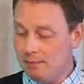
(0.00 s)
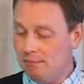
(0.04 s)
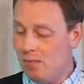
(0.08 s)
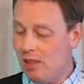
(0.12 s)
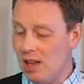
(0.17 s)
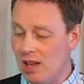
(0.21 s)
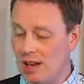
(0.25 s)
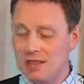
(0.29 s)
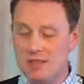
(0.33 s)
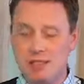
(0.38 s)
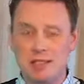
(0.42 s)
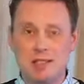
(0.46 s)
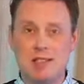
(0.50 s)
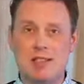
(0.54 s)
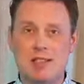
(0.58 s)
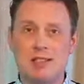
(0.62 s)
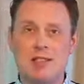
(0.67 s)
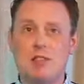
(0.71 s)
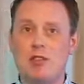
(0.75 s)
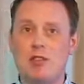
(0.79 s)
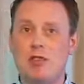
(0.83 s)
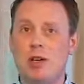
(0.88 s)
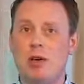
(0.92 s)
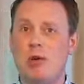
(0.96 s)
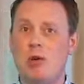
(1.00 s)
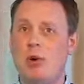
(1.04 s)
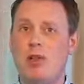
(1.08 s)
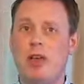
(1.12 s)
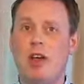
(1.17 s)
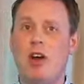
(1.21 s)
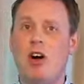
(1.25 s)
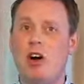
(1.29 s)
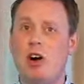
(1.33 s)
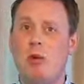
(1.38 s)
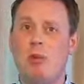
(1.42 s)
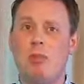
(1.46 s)
because this is the drink where they
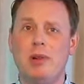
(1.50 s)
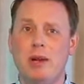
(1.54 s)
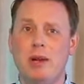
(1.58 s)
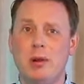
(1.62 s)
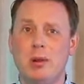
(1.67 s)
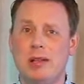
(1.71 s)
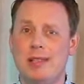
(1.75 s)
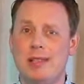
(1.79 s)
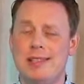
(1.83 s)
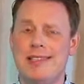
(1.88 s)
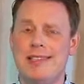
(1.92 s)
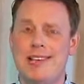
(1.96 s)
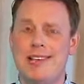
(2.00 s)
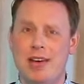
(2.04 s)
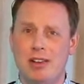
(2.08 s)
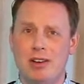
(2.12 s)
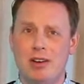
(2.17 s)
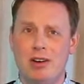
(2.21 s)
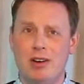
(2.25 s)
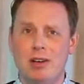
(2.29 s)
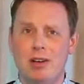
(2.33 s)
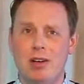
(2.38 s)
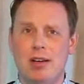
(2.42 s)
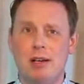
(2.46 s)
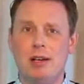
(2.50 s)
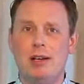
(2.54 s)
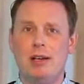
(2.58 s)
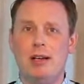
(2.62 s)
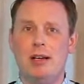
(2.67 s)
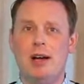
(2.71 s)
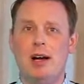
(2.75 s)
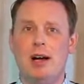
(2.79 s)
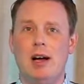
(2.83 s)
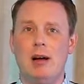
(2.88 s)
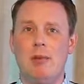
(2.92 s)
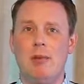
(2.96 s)
all play well together.
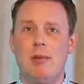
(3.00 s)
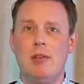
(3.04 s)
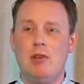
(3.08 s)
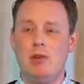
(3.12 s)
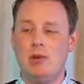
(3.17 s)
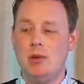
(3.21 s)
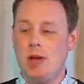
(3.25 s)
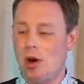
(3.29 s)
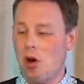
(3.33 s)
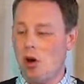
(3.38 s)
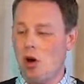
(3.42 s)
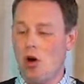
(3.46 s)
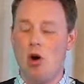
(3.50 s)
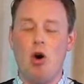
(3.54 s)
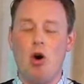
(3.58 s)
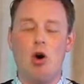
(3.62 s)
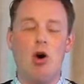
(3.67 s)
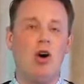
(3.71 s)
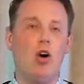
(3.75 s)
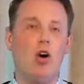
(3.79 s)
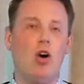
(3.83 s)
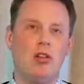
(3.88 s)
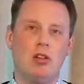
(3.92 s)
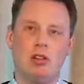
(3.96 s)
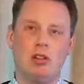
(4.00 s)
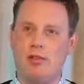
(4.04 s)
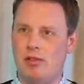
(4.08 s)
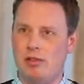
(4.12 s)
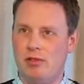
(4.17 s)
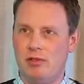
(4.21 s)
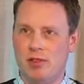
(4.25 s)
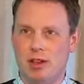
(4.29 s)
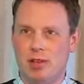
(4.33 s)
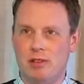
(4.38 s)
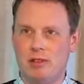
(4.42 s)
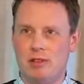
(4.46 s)
And you get all of the
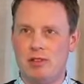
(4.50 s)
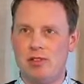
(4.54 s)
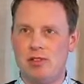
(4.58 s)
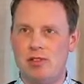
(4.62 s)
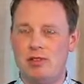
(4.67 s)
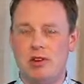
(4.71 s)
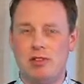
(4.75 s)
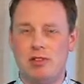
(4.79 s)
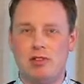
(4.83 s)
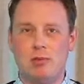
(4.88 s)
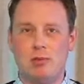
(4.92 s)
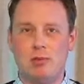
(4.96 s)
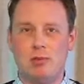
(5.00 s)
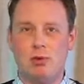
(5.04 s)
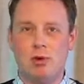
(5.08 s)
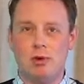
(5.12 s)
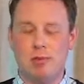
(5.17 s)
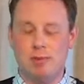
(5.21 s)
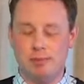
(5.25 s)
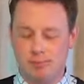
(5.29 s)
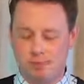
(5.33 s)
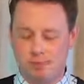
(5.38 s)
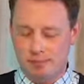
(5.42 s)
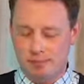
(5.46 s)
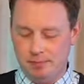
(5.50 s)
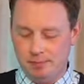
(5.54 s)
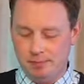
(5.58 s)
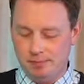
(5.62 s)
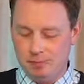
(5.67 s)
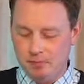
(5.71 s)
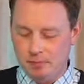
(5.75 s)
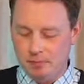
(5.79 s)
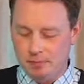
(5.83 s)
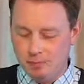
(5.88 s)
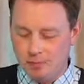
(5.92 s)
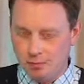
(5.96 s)
flavors across the board. It's
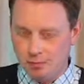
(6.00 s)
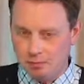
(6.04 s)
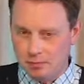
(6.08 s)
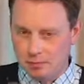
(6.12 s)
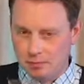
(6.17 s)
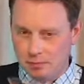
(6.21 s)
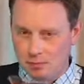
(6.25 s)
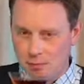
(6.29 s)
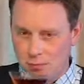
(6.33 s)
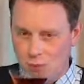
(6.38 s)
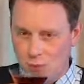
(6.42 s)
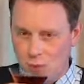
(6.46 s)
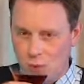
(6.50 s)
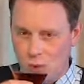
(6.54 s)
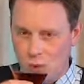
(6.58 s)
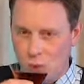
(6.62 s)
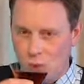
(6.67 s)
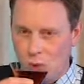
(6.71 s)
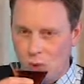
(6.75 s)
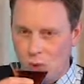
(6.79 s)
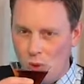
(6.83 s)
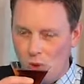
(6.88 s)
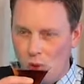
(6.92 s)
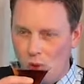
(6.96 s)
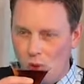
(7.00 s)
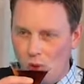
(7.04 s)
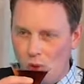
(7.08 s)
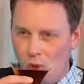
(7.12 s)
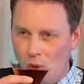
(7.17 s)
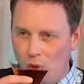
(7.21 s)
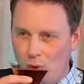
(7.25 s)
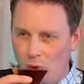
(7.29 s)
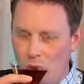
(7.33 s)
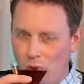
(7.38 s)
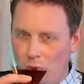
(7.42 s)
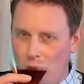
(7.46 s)
really an intense
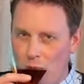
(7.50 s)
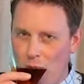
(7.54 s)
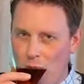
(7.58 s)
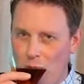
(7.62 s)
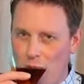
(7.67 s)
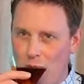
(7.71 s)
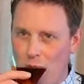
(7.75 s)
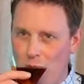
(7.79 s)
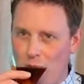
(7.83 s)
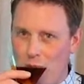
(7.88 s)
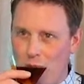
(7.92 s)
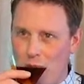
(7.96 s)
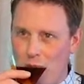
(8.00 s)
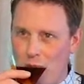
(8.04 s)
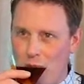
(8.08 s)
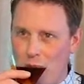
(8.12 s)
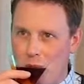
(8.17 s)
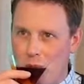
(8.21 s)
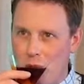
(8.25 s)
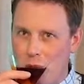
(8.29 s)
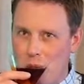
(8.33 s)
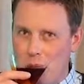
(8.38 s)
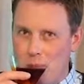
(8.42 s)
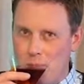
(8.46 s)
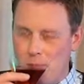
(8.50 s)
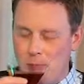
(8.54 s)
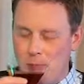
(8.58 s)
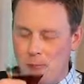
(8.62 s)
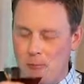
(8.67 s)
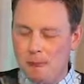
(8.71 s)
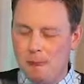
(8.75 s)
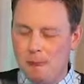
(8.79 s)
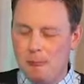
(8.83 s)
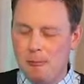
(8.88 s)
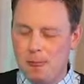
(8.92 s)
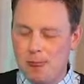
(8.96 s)
flavor profile with
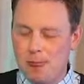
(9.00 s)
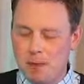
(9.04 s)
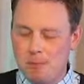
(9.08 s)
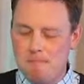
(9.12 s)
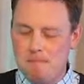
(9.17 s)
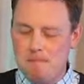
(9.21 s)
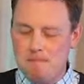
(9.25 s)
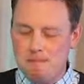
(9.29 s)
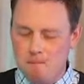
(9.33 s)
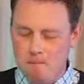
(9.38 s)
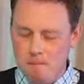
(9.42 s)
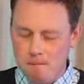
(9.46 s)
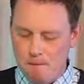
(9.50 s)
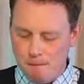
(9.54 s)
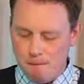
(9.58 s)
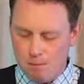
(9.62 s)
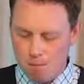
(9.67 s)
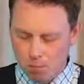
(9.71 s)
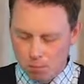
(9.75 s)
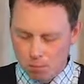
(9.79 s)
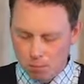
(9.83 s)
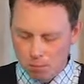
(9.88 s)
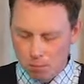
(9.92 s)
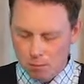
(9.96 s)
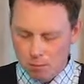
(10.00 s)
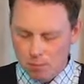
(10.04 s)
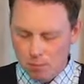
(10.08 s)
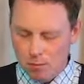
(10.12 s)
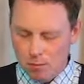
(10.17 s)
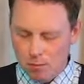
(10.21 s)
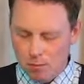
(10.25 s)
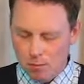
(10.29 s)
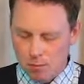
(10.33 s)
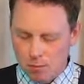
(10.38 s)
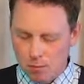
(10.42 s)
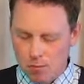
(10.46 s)

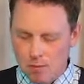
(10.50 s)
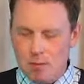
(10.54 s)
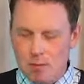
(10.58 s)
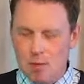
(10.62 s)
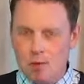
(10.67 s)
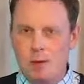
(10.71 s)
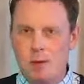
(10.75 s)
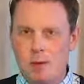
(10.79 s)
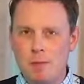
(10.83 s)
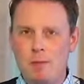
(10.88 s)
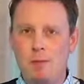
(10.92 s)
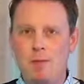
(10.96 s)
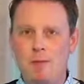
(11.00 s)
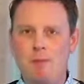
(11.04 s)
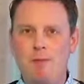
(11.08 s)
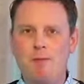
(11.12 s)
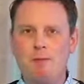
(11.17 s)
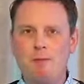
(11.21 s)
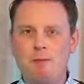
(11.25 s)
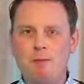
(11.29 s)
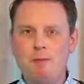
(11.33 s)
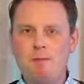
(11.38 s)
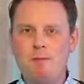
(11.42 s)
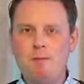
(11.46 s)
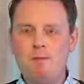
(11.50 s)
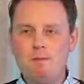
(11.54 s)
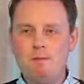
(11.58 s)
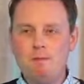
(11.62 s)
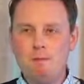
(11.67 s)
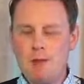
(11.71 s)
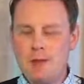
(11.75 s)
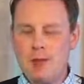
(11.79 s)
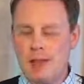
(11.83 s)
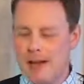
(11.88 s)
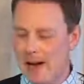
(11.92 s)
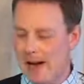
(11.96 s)
these 3 specifically.
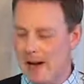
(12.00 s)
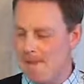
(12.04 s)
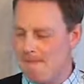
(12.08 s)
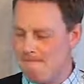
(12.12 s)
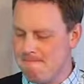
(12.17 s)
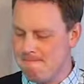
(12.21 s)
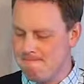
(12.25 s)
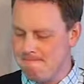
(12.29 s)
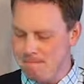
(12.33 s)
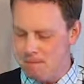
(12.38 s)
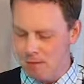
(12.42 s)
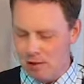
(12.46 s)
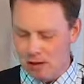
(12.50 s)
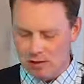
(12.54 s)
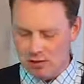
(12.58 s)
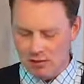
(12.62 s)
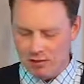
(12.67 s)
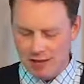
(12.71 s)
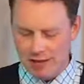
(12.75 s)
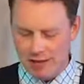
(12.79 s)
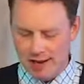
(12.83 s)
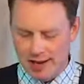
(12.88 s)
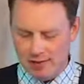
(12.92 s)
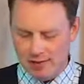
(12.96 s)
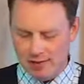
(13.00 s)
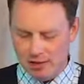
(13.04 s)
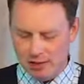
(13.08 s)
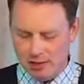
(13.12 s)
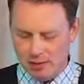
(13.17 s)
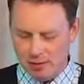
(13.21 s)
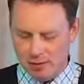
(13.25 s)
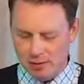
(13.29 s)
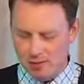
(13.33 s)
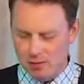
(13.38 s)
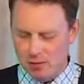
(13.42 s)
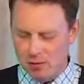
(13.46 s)
Yeah, that's fantastic
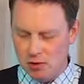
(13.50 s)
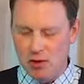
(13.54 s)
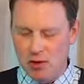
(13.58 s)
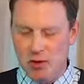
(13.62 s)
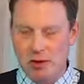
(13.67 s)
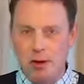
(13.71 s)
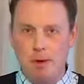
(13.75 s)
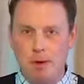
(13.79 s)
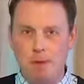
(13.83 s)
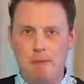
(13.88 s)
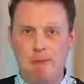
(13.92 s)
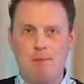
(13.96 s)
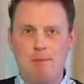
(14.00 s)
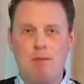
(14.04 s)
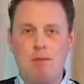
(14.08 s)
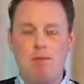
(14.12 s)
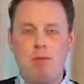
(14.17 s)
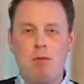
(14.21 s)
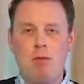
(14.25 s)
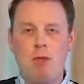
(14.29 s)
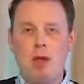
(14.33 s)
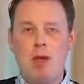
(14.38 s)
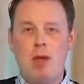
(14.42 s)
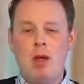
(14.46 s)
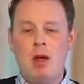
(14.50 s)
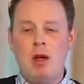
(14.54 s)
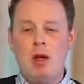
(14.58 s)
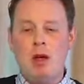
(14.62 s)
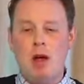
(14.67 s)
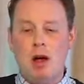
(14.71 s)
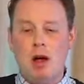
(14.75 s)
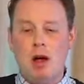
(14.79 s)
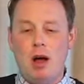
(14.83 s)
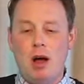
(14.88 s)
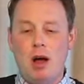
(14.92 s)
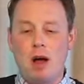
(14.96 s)
though. So there you go.
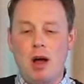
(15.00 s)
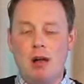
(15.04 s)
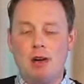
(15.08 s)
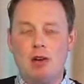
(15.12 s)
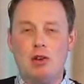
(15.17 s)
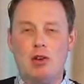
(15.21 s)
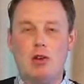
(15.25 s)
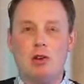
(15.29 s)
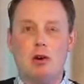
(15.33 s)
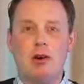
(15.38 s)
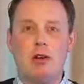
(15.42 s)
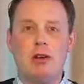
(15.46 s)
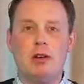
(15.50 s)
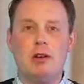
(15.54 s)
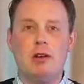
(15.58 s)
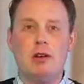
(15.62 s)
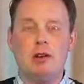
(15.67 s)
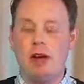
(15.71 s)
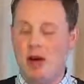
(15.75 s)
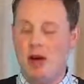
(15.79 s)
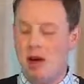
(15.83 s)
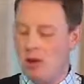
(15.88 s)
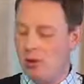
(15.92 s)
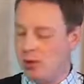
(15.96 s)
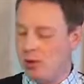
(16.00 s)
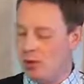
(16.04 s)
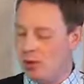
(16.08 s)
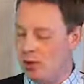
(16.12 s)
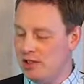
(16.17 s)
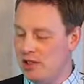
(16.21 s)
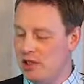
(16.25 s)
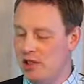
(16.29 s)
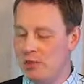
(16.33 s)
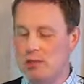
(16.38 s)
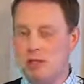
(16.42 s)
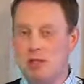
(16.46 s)
Negroni with 1
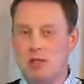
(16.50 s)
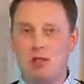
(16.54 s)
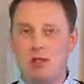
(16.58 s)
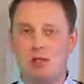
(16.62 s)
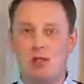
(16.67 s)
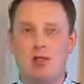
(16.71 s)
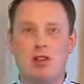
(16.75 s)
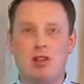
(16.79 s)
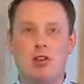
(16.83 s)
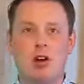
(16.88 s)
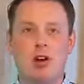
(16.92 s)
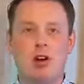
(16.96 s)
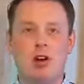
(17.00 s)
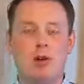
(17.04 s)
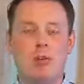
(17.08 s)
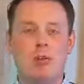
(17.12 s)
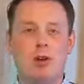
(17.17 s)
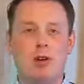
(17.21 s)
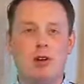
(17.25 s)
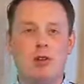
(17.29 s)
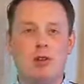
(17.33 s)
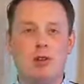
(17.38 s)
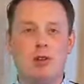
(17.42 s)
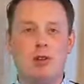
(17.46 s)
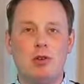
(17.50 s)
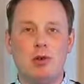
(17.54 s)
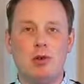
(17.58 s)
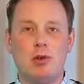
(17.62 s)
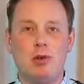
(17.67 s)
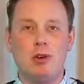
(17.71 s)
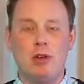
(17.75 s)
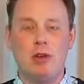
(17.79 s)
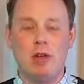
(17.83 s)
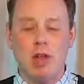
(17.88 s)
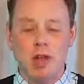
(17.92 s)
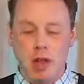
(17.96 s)
substitution on our bitter
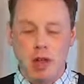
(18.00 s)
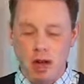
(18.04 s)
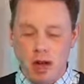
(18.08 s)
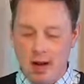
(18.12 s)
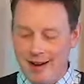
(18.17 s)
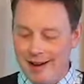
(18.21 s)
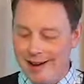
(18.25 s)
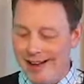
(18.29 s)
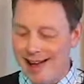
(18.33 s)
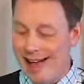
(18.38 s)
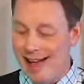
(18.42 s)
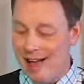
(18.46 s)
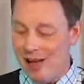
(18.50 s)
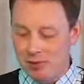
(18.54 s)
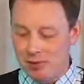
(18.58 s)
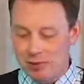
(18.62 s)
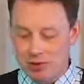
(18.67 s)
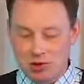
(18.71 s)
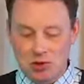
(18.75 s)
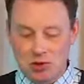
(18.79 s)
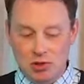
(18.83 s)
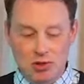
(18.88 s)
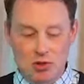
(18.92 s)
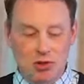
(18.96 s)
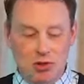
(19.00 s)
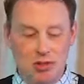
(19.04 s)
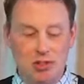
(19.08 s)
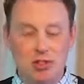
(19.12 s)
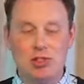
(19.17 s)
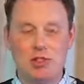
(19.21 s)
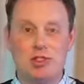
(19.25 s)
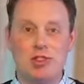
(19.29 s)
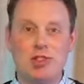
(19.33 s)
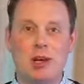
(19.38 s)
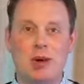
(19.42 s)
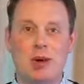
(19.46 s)
liqueur. Absolutely
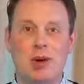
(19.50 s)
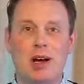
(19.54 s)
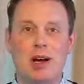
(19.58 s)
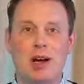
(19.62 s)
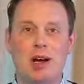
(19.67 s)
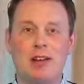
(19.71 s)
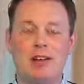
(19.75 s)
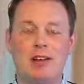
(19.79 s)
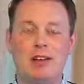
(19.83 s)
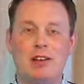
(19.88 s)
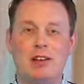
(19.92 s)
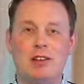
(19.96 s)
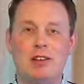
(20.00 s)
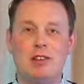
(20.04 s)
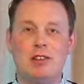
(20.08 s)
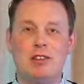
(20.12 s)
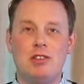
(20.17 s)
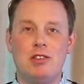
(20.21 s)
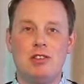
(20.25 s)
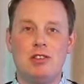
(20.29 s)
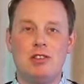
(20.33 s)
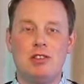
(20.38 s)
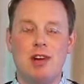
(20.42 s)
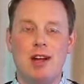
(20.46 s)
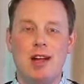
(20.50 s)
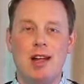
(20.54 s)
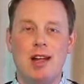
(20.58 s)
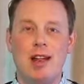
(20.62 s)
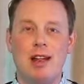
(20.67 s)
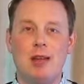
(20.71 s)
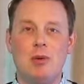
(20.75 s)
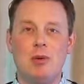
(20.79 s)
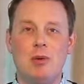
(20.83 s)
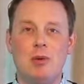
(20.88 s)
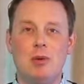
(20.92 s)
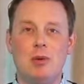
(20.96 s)
delicious. I would highly encourage you to try it,
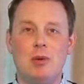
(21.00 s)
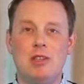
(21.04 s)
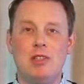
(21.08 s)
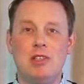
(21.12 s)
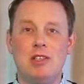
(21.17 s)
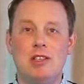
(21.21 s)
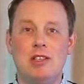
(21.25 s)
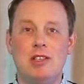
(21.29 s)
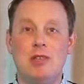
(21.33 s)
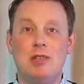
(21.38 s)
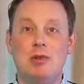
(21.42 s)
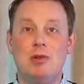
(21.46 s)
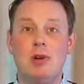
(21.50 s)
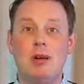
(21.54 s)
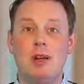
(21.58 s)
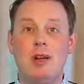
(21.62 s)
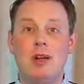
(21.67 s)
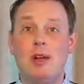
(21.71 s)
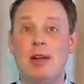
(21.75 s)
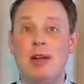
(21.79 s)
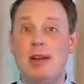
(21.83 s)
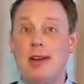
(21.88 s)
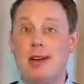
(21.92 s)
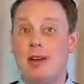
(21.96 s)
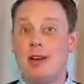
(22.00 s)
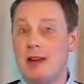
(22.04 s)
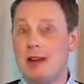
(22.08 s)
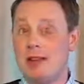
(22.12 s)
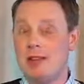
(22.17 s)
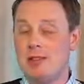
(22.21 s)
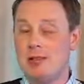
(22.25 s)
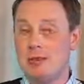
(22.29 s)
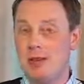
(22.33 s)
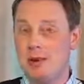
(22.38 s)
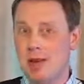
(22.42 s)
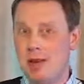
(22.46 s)
and we will see you
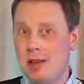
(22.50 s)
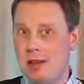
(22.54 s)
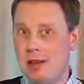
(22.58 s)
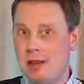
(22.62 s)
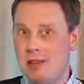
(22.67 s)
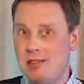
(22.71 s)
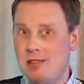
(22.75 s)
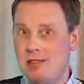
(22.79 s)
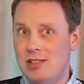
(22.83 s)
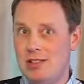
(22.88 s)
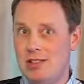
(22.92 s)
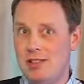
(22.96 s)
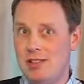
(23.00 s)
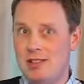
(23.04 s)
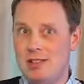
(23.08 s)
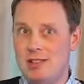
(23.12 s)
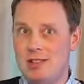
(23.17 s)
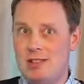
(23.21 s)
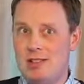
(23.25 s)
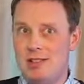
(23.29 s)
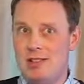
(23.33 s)
next week. Cheers.